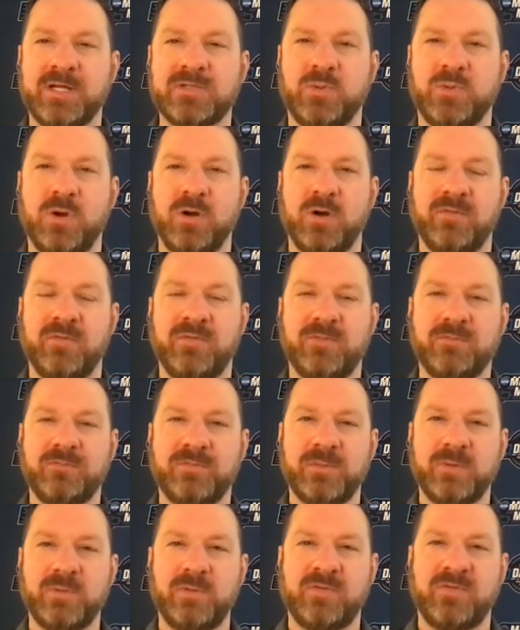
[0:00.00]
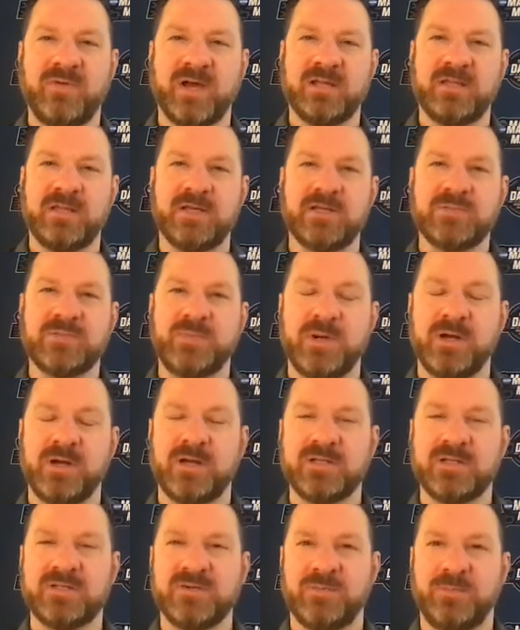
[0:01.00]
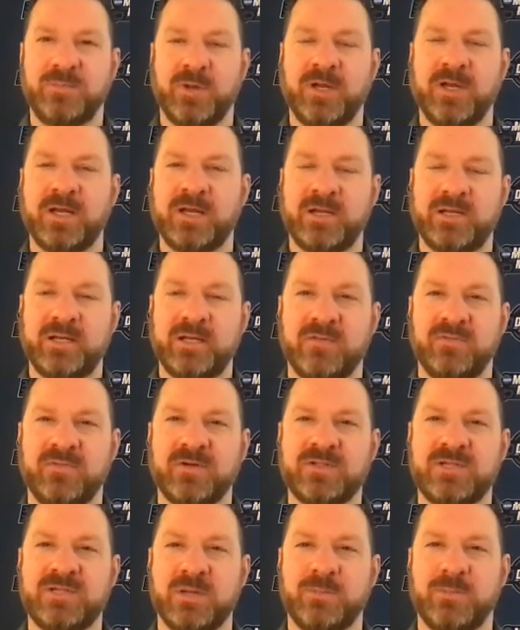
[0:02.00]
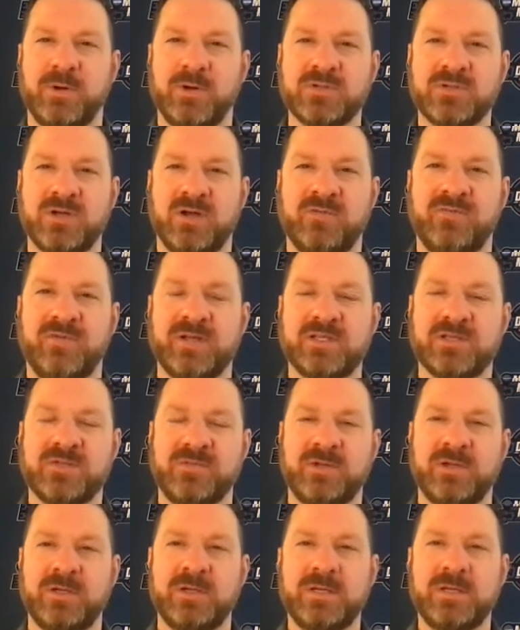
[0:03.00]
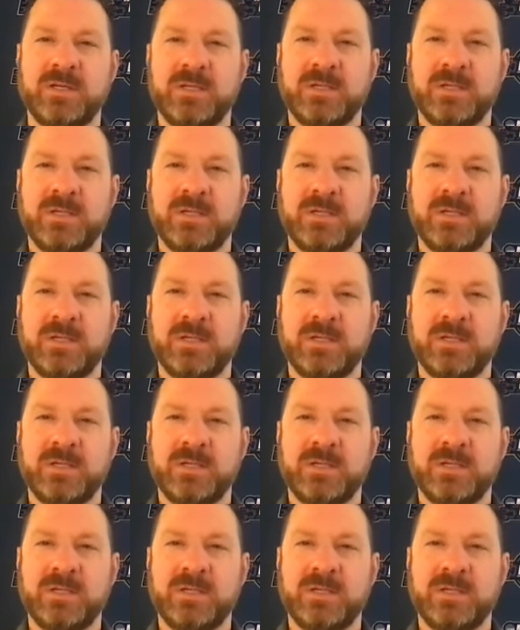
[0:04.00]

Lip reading: 12, we've had the experience of playing at different tempos offensively.